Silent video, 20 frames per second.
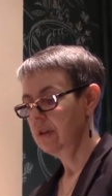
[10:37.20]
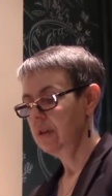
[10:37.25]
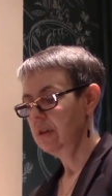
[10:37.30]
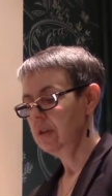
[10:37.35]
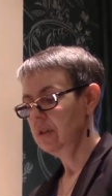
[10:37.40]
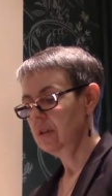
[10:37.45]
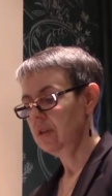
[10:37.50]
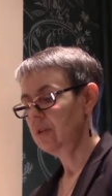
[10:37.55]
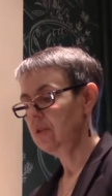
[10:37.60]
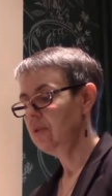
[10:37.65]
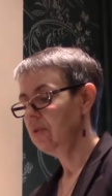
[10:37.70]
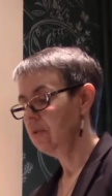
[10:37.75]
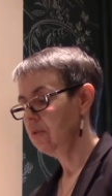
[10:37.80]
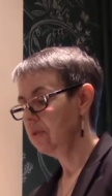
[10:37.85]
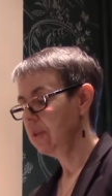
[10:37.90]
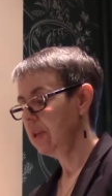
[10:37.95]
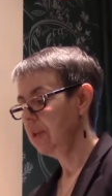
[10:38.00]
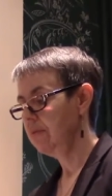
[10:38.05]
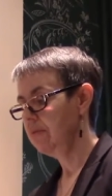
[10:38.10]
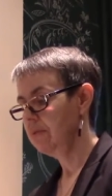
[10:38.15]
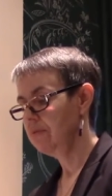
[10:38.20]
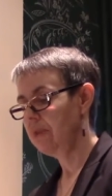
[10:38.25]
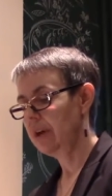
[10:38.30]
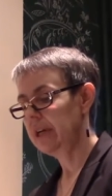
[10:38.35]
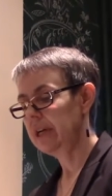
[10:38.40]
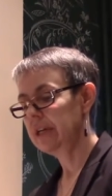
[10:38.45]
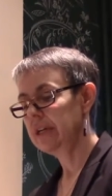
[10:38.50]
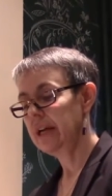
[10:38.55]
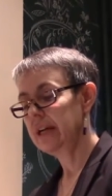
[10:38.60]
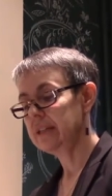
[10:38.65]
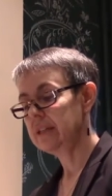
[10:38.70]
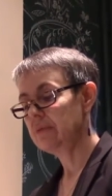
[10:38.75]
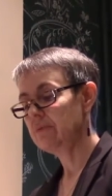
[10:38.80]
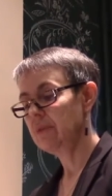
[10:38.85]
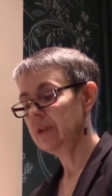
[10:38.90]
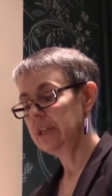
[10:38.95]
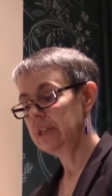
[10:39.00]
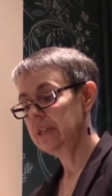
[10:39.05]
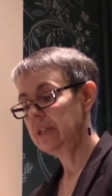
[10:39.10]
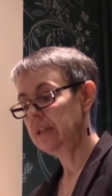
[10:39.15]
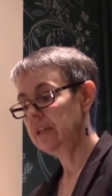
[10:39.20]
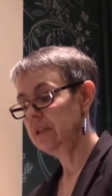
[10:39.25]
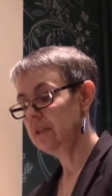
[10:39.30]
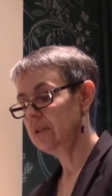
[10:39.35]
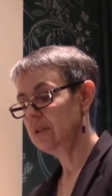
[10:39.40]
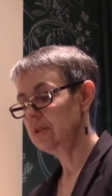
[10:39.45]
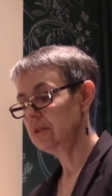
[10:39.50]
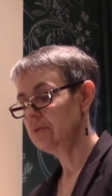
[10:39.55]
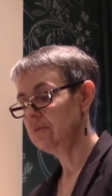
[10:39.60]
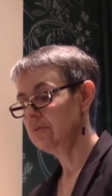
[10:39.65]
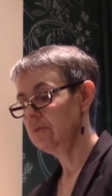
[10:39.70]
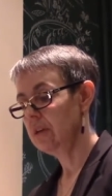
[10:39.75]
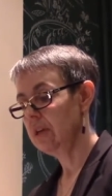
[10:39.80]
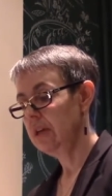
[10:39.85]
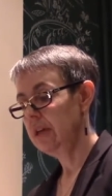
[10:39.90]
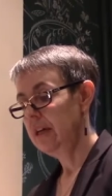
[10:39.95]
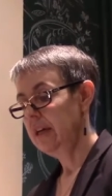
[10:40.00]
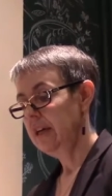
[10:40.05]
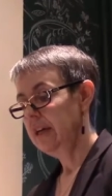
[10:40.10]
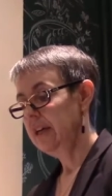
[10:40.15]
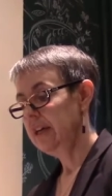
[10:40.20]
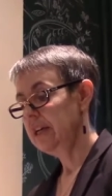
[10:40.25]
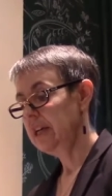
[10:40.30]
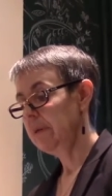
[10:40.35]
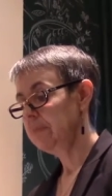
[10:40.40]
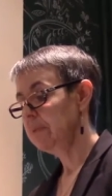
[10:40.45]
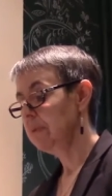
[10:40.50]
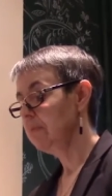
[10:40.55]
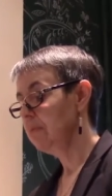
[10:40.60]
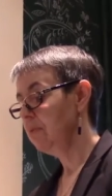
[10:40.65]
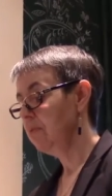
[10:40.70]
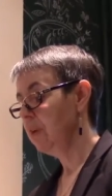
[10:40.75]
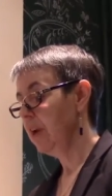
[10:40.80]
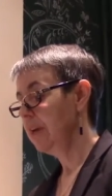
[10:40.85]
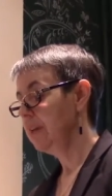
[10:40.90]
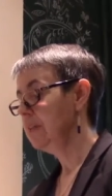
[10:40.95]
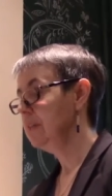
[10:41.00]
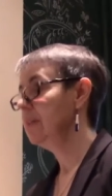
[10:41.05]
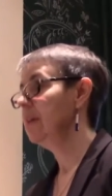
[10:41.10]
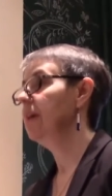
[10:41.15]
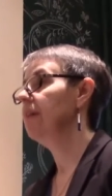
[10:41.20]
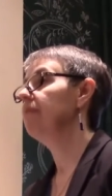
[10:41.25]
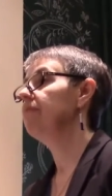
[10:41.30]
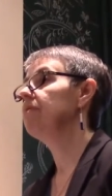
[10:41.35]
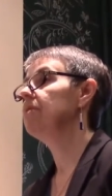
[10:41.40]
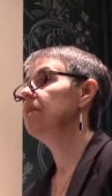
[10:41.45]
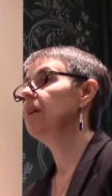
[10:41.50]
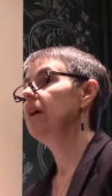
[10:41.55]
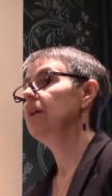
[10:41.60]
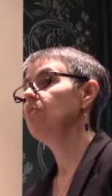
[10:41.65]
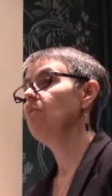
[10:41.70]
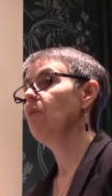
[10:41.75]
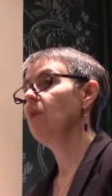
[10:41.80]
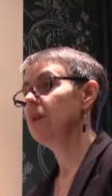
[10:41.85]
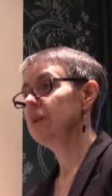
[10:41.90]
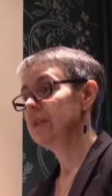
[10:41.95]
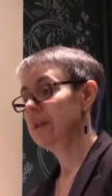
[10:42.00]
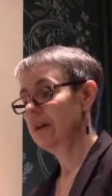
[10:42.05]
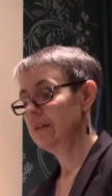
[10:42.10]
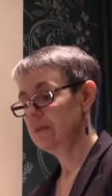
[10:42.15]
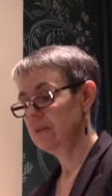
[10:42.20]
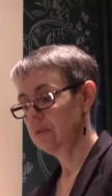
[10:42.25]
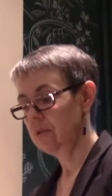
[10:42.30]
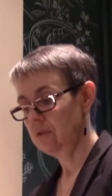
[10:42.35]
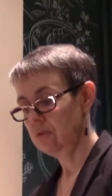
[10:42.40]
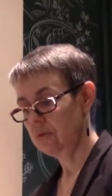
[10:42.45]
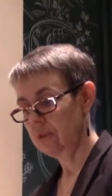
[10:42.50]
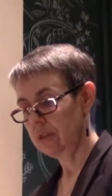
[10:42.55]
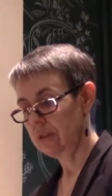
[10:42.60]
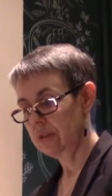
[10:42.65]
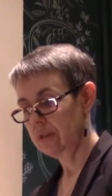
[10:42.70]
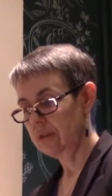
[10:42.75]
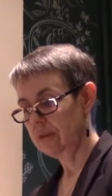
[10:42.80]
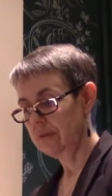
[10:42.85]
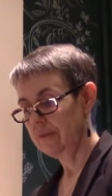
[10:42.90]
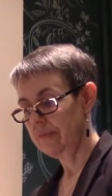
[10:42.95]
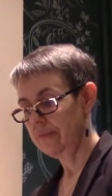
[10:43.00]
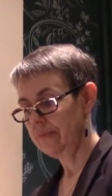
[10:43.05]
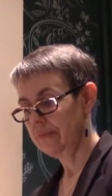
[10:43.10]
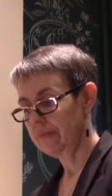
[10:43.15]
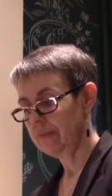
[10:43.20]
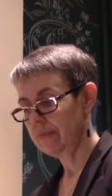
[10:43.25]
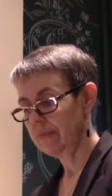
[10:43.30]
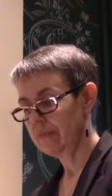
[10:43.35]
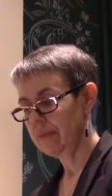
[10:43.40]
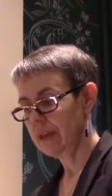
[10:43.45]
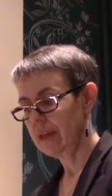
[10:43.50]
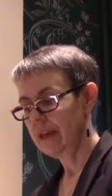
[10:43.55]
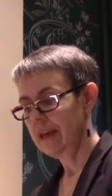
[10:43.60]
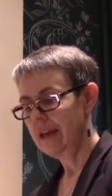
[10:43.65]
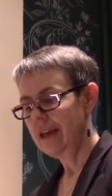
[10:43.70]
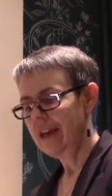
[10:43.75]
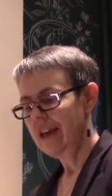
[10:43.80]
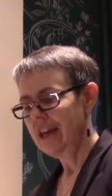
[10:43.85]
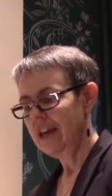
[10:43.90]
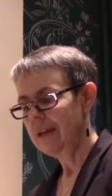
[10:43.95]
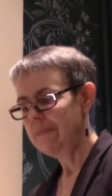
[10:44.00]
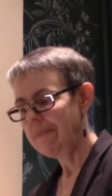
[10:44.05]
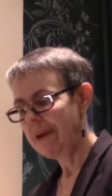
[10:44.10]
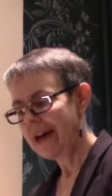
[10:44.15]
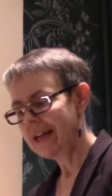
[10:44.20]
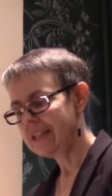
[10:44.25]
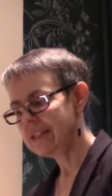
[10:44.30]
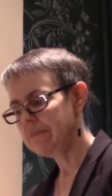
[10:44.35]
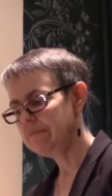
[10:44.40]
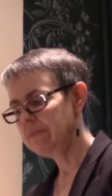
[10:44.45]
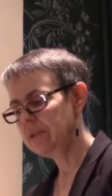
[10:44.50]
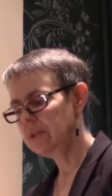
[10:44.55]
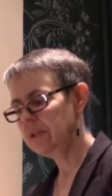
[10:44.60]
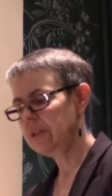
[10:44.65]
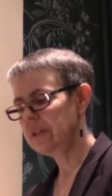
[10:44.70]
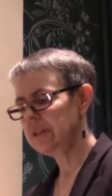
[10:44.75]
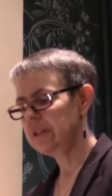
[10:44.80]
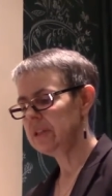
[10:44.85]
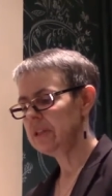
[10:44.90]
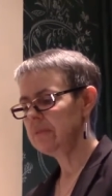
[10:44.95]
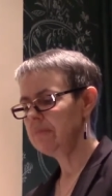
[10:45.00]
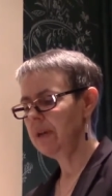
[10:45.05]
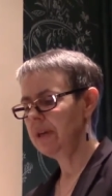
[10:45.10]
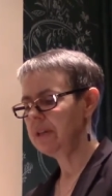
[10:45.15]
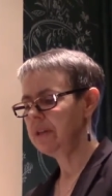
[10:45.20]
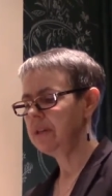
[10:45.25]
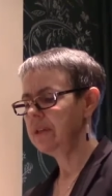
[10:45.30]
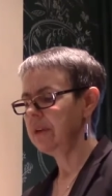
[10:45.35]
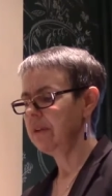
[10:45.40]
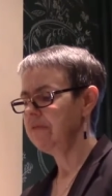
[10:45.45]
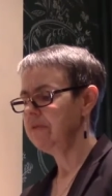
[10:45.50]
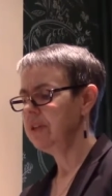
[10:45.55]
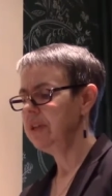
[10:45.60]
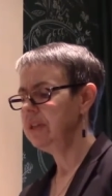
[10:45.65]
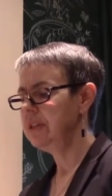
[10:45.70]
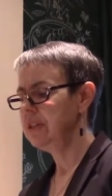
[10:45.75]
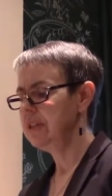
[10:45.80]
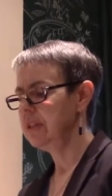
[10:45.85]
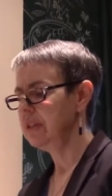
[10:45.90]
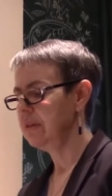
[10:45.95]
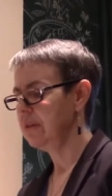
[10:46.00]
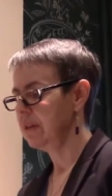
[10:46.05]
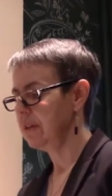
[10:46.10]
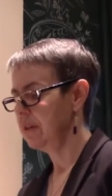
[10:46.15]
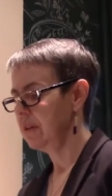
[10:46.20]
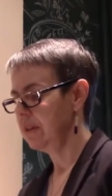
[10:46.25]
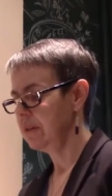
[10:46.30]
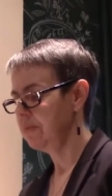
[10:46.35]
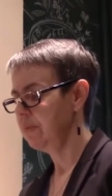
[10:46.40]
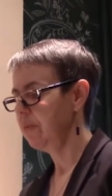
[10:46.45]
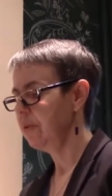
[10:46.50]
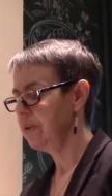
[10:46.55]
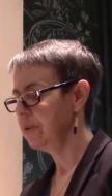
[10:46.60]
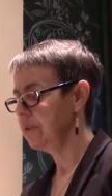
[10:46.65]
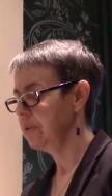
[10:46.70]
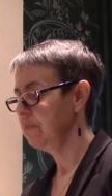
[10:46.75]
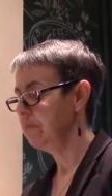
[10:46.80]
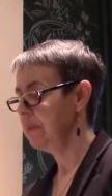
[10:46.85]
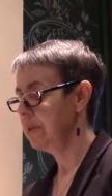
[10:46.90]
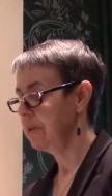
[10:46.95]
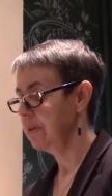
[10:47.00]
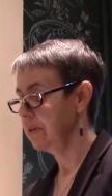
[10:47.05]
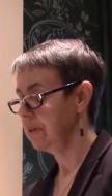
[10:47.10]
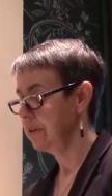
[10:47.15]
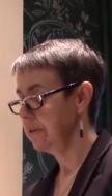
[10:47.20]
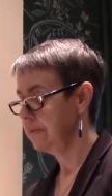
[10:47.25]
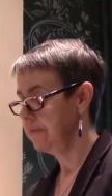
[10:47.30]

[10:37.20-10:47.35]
Secure that he would recognize it when he needed to, he kept the moon on his left and walked down the street. He passed a building that smelled of yeasty, spoiled beer.